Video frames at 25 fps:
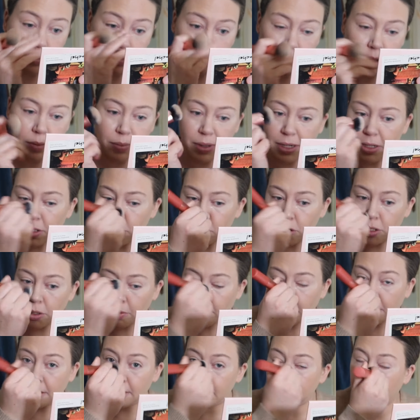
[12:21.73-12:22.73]
what am I
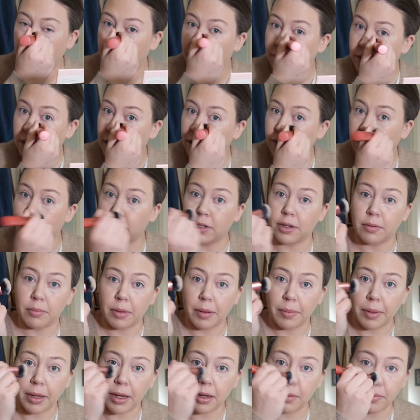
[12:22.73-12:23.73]
doing? It's like I've never done
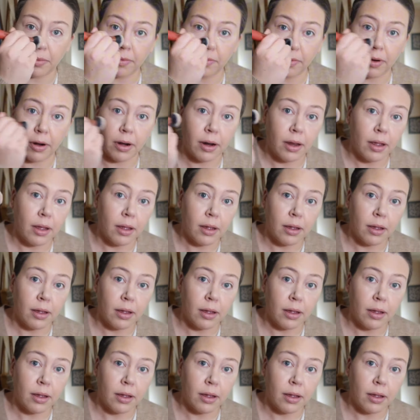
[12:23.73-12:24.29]
my makeup before.